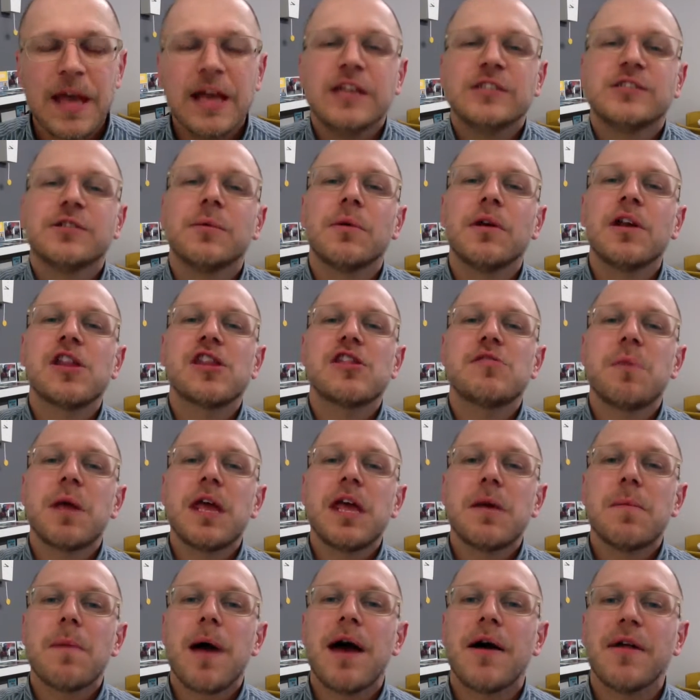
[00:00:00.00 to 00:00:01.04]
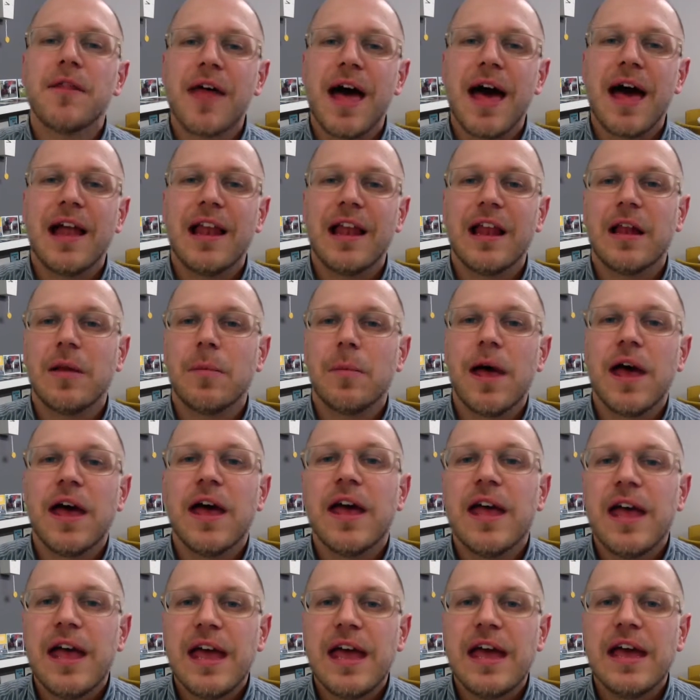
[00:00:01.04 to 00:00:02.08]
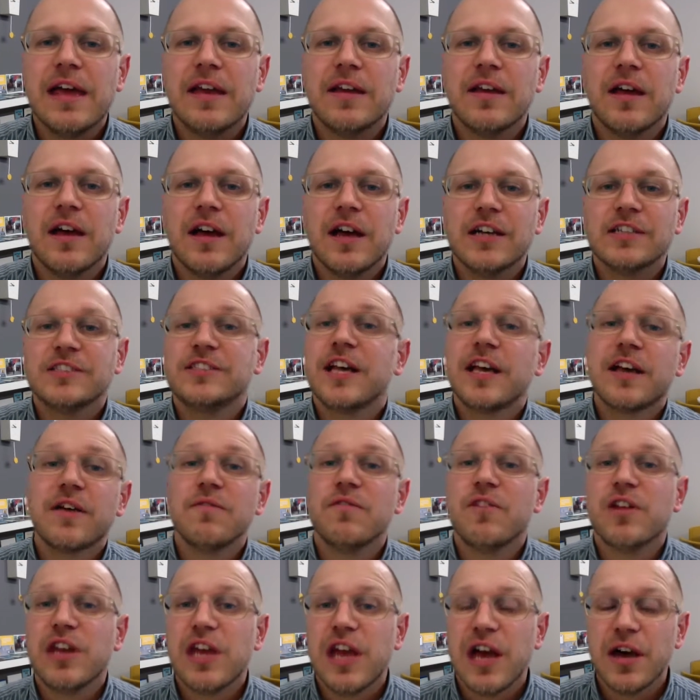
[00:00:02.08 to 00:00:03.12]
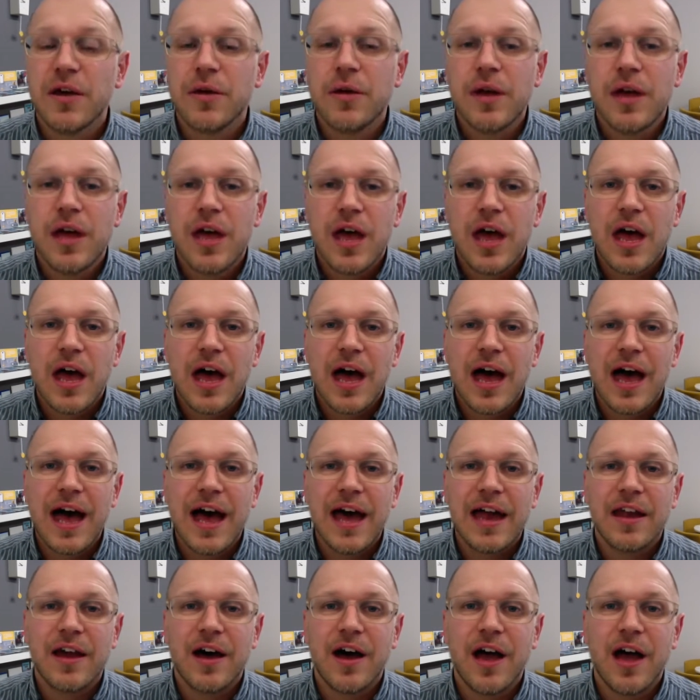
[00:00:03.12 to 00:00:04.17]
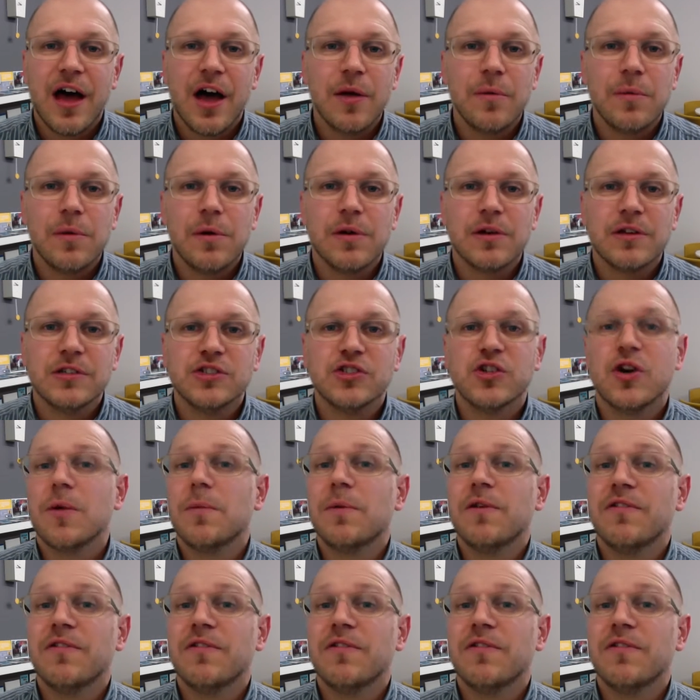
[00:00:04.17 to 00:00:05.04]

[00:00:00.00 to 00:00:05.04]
So I'm going to speak about that a little bit in a second video, and I hope you can join me